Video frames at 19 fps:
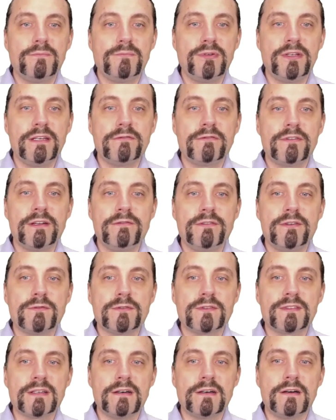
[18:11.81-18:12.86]
peer
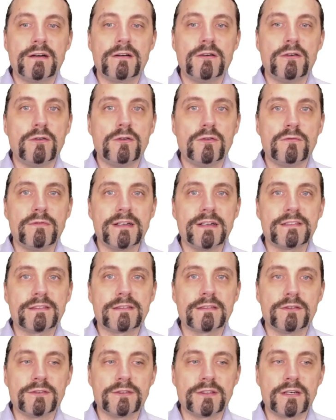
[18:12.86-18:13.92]
reviews are always
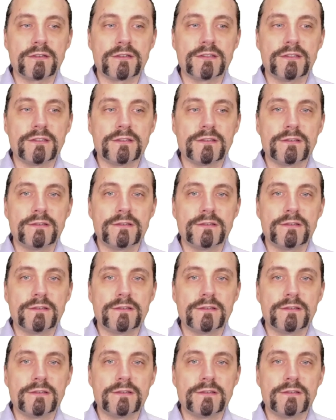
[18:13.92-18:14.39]
conducted.